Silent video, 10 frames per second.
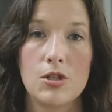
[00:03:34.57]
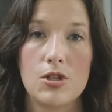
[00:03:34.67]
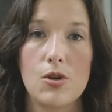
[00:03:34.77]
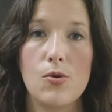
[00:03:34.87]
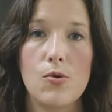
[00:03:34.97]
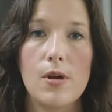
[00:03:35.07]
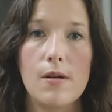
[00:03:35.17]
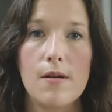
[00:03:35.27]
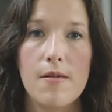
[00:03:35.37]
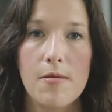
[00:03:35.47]
So
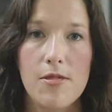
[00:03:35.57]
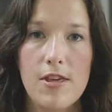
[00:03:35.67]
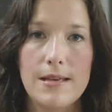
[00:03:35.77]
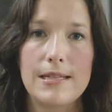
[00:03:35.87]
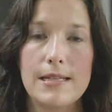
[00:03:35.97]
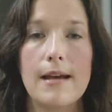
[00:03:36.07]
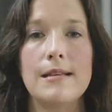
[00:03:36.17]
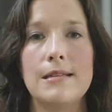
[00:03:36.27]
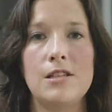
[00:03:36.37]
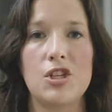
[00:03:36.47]
this
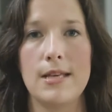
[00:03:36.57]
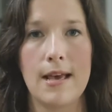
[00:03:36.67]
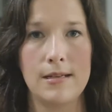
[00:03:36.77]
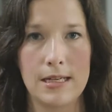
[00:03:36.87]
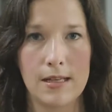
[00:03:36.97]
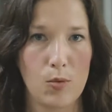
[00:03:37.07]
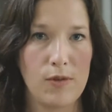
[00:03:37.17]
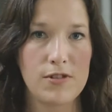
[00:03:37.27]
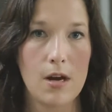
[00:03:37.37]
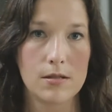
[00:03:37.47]
ties into the idea that
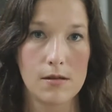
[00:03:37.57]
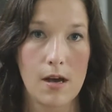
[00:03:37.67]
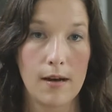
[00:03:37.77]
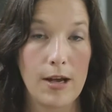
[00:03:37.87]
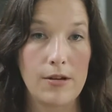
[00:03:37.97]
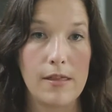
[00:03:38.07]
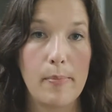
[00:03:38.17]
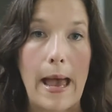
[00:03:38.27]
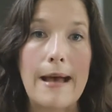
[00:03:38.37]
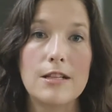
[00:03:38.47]
we've talked a lot about in the
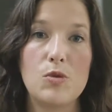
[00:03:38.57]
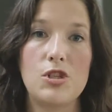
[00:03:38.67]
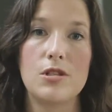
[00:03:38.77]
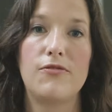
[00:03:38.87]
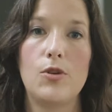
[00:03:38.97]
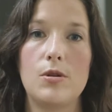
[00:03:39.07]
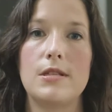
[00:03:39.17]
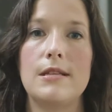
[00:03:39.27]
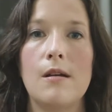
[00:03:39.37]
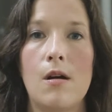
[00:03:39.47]
past, which is
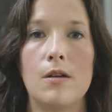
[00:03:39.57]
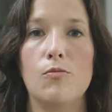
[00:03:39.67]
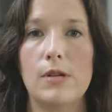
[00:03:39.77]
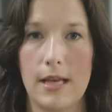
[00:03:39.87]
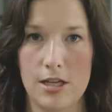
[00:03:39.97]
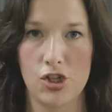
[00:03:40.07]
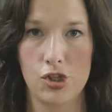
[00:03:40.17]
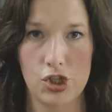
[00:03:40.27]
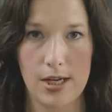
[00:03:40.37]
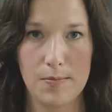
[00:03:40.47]
focusing on
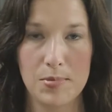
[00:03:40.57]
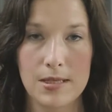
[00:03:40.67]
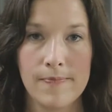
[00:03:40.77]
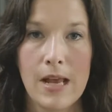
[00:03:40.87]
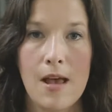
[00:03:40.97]
relationships.